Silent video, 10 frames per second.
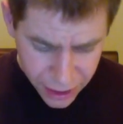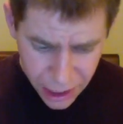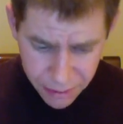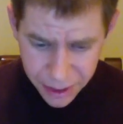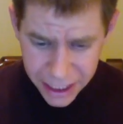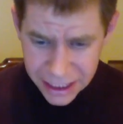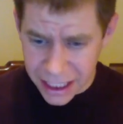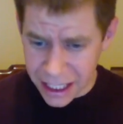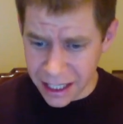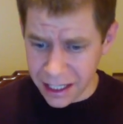But
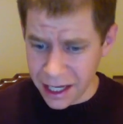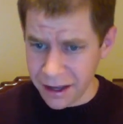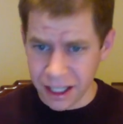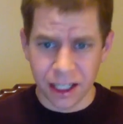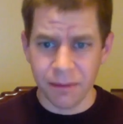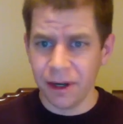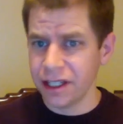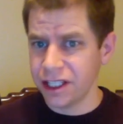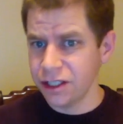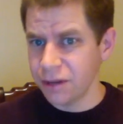compared to
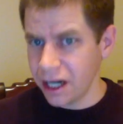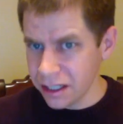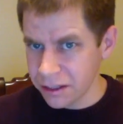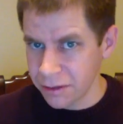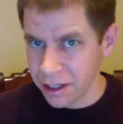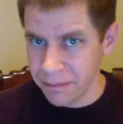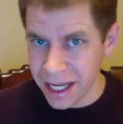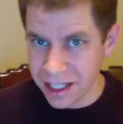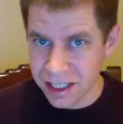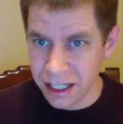the 200, where it
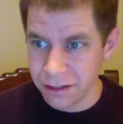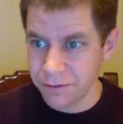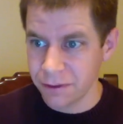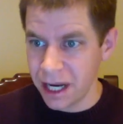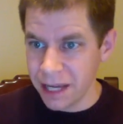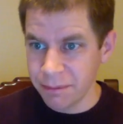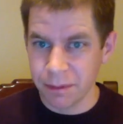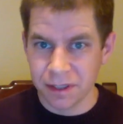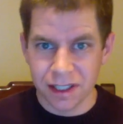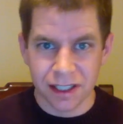maxed out for my
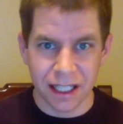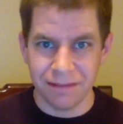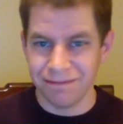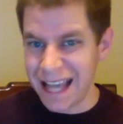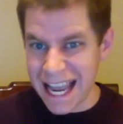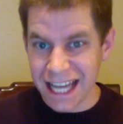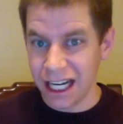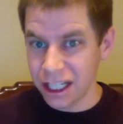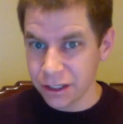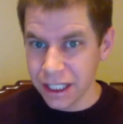purposes at
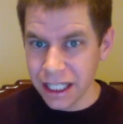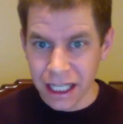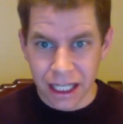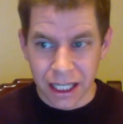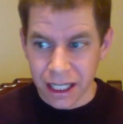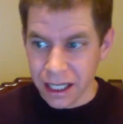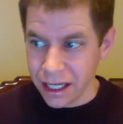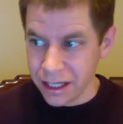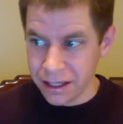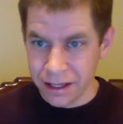800,
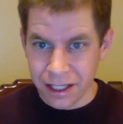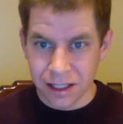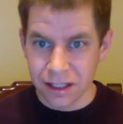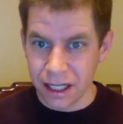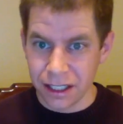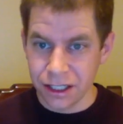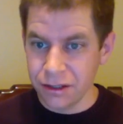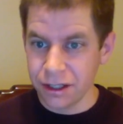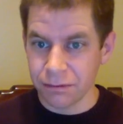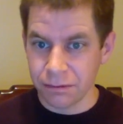this you
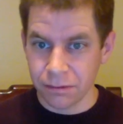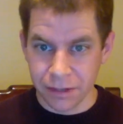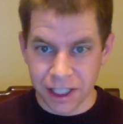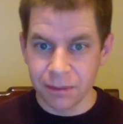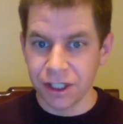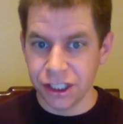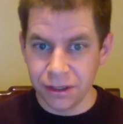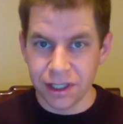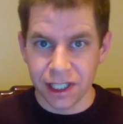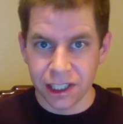can reasonably shoot
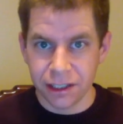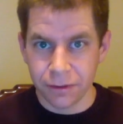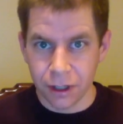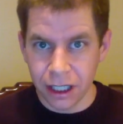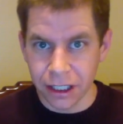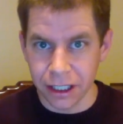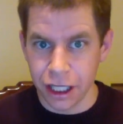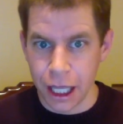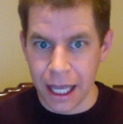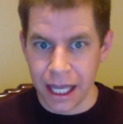at
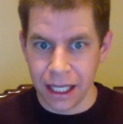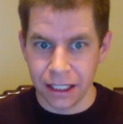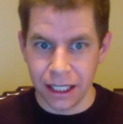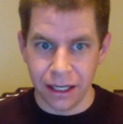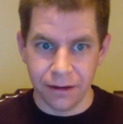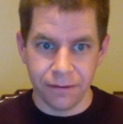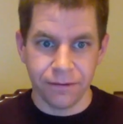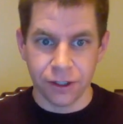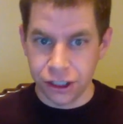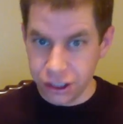6400 and
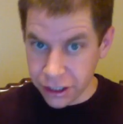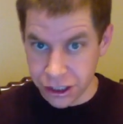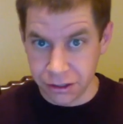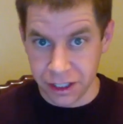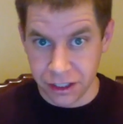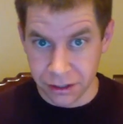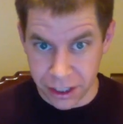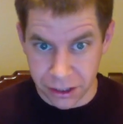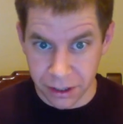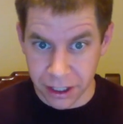for sure shoot at
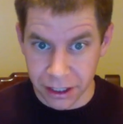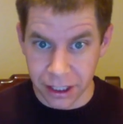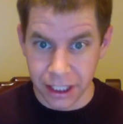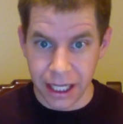3200.